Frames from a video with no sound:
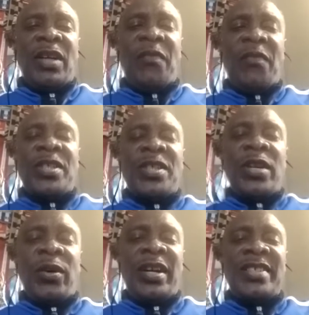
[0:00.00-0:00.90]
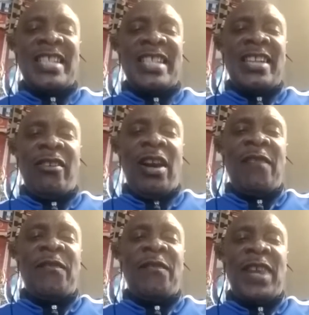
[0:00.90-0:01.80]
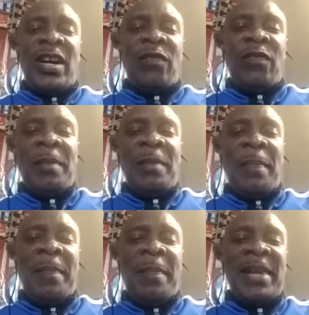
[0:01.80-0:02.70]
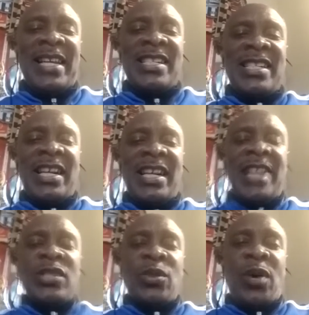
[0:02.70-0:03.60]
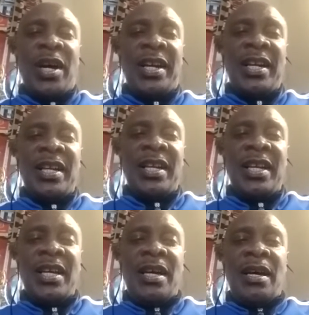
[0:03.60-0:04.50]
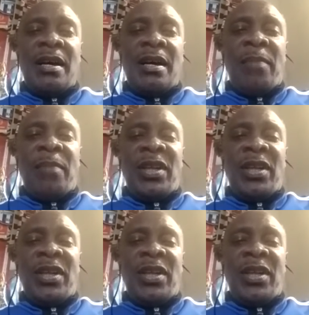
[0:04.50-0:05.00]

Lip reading: course, there's a general fear from the population and so on. But